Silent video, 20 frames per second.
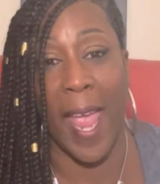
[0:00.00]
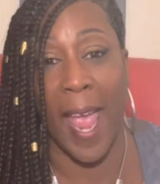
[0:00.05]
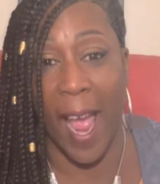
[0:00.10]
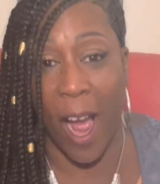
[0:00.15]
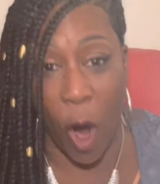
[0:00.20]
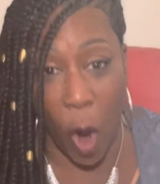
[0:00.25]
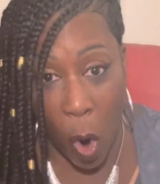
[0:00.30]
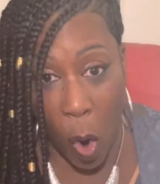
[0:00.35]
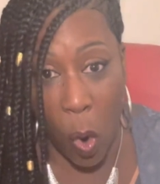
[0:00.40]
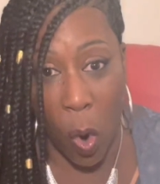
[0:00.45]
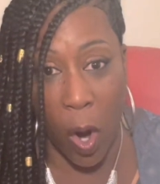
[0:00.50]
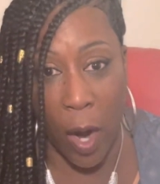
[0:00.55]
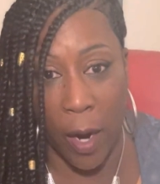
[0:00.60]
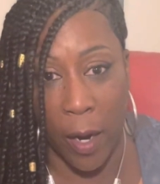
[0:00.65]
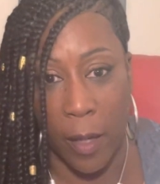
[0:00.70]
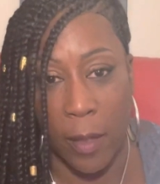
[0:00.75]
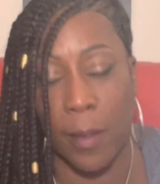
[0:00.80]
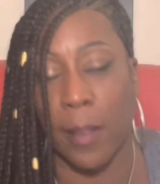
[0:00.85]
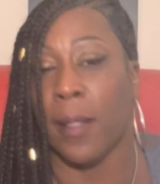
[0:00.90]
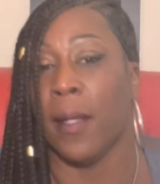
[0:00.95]

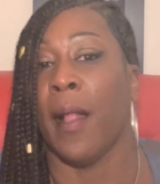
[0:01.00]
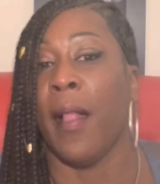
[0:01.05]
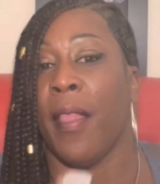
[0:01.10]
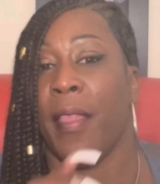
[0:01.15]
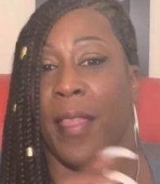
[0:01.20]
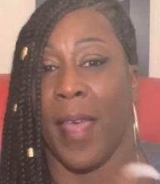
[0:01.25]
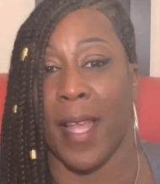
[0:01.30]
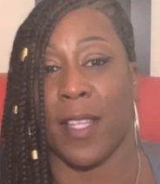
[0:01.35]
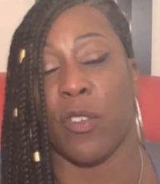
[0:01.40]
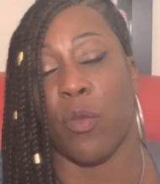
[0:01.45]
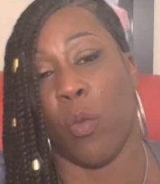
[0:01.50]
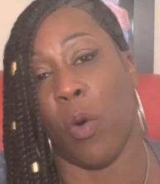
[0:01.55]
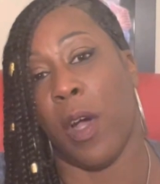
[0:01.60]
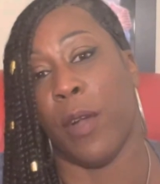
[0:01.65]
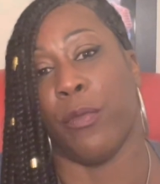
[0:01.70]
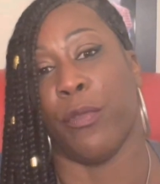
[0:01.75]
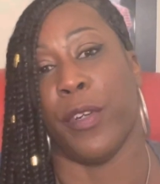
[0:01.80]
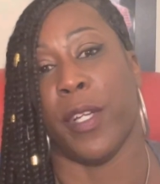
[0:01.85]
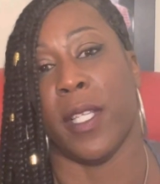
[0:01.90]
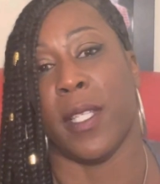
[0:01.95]
Or that's
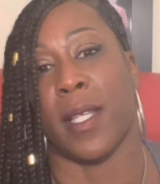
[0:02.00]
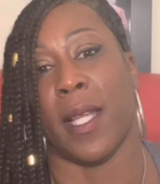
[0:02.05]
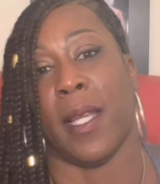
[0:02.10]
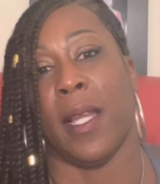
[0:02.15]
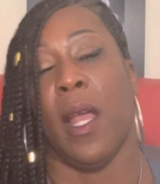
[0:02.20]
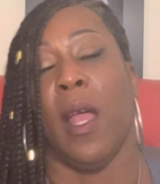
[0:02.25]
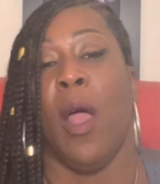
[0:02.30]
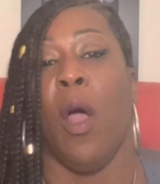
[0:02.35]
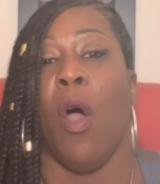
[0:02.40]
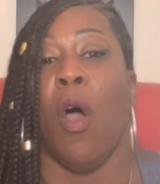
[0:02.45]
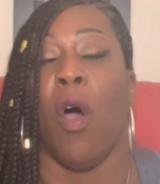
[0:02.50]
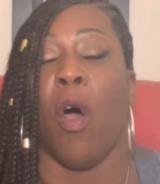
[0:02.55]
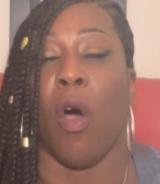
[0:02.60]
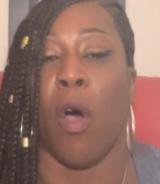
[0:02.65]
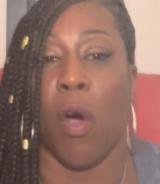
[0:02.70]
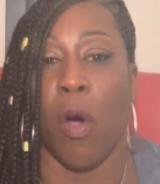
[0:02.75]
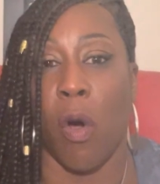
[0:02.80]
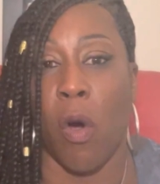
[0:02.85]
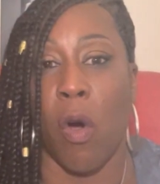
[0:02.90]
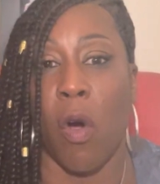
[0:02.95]
one reason.
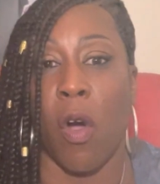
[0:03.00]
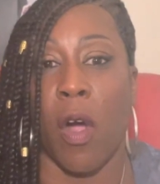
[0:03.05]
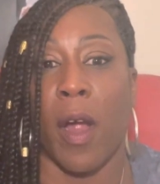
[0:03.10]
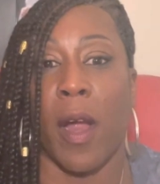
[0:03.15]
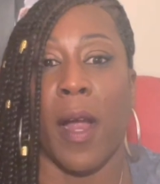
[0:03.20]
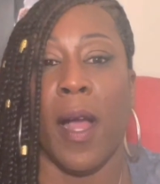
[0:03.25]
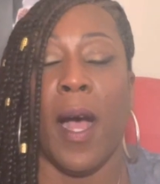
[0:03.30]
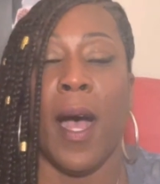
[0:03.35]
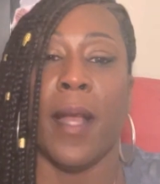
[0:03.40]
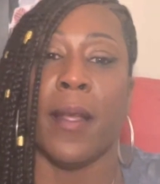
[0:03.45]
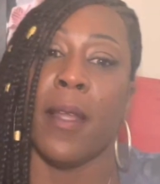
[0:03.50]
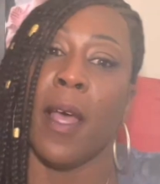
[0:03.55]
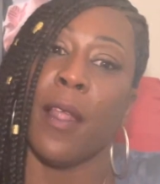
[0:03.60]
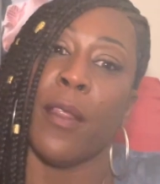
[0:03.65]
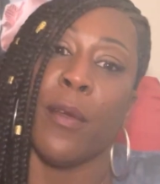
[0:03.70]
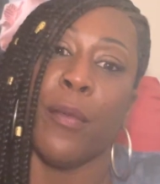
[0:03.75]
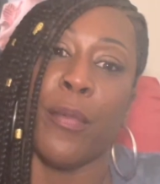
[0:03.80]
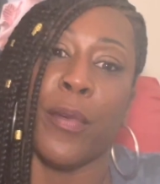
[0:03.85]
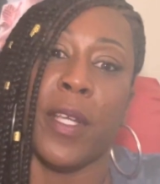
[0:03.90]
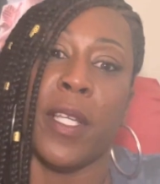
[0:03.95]
Or
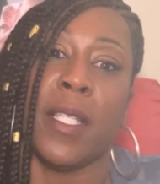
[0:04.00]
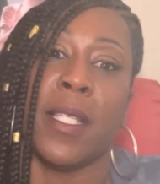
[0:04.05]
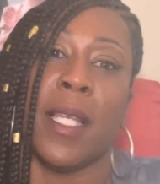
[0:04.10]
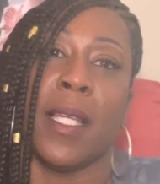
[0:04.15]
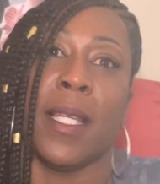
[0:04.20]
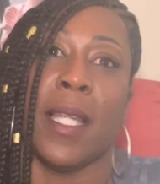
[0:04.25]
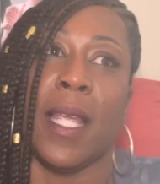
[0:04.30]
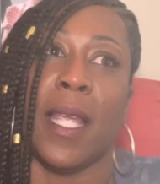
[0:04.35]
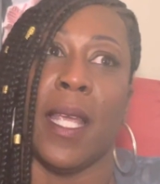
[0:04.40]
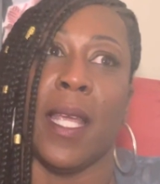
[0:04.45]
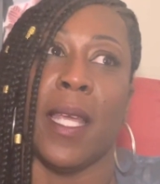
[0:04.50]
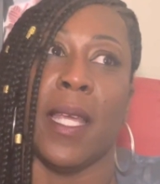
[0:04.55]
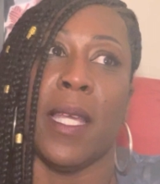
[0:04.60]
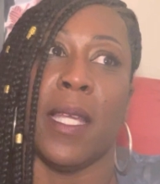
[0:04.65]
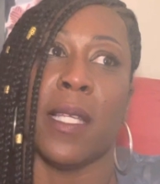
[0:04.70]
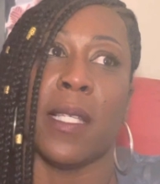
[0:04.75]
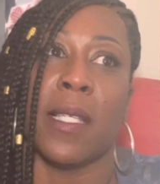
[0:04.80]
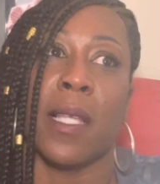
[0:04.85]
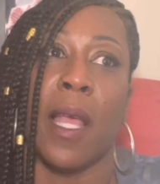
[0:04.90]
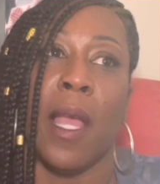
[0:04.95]
another reason
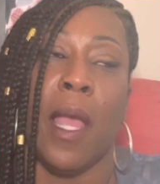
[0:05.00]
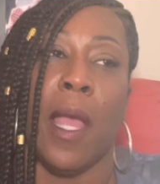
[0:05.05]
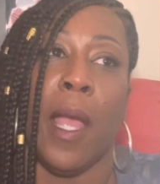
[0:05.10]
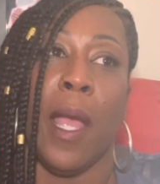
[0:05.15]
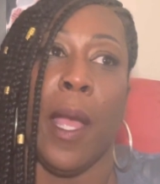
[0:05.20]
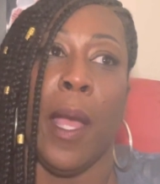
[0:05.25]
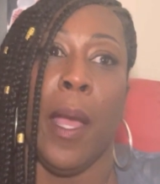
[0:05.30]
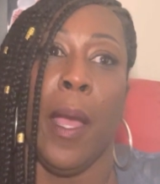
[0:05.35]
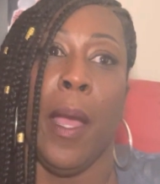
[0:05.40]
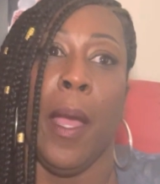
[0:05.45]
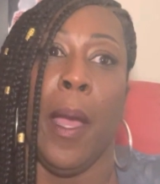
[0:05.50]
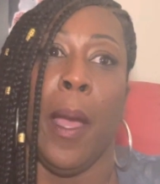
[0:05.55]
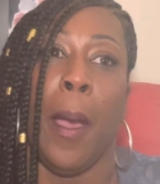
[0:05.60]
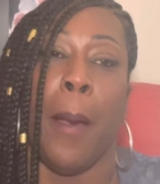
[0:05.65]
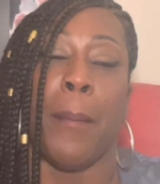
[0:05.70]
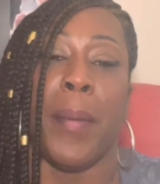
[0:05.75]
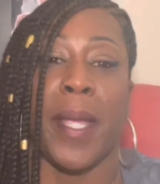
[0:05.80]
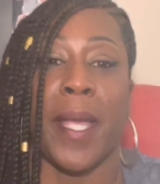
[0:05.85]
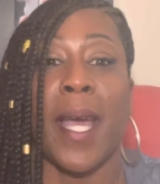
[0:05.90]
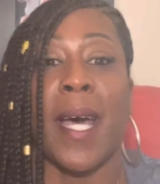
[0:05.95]
is
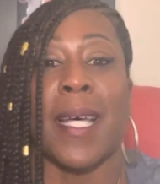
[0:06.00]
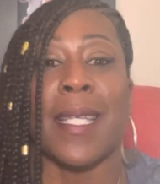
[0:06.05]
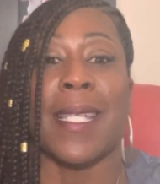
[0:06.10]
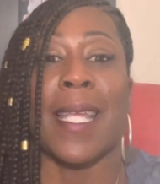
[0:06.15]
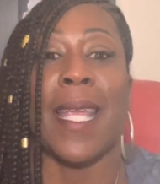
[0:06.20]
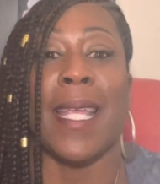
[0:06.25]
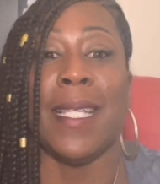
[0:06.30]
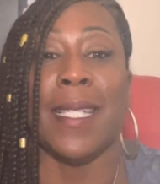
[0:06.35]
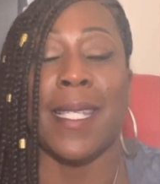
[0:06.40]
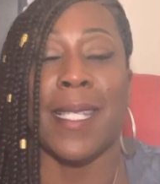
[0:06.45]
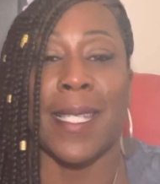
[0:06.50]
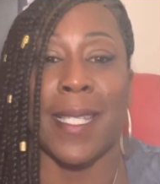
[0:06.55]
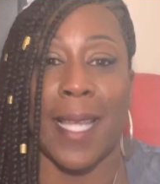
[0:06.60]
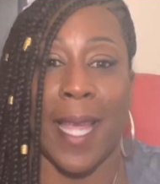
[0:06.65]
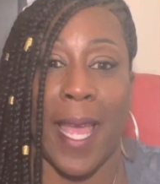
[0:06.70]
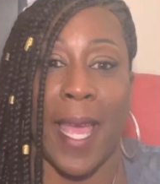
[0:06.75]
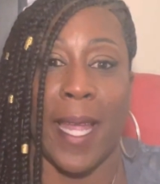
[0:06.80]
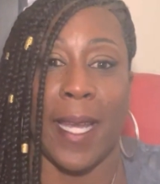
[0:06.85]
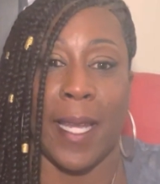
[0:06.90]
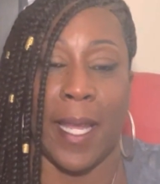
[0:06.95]
because he
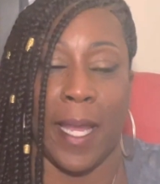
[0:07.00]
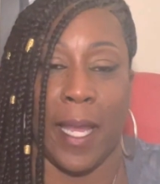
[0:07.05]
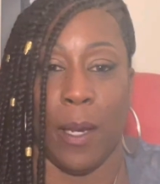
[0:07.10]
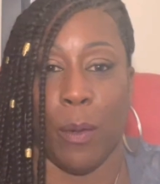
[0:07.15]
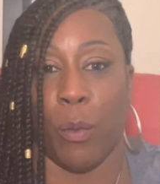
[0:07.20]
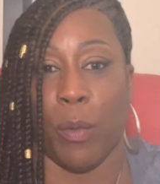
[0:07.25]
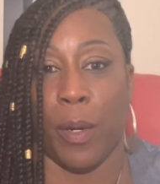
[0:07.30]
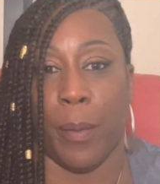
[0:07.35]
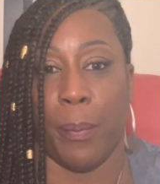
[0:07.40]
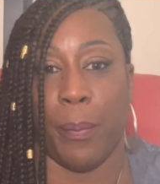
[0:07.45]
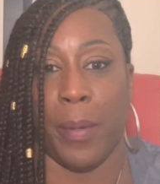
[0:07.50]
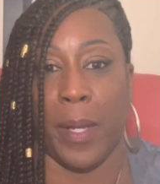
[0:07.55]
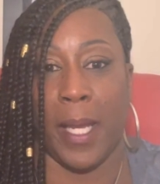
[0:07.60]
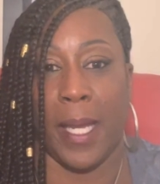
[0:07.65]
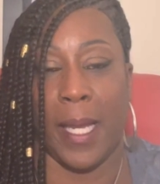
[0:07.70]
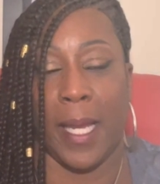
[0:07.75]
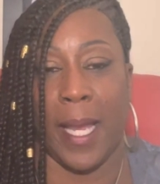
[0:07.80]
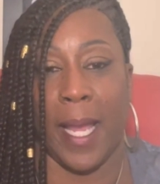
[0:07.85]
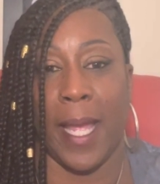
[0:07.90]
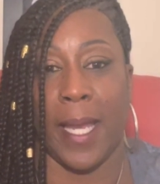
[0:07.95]
said it would be.